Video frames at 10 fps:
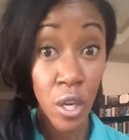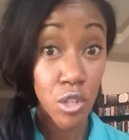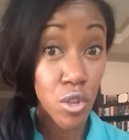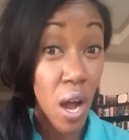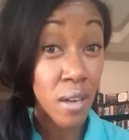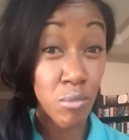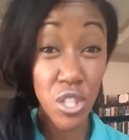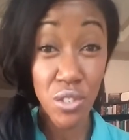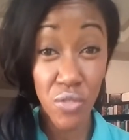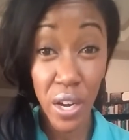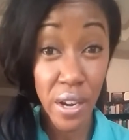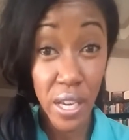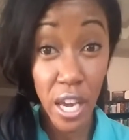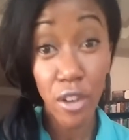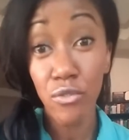So I'm just very
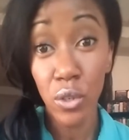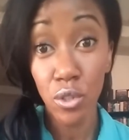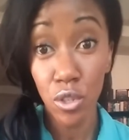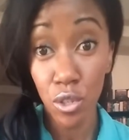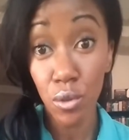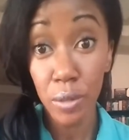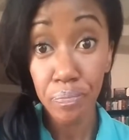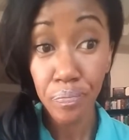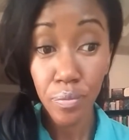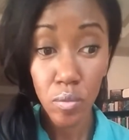careful to do it.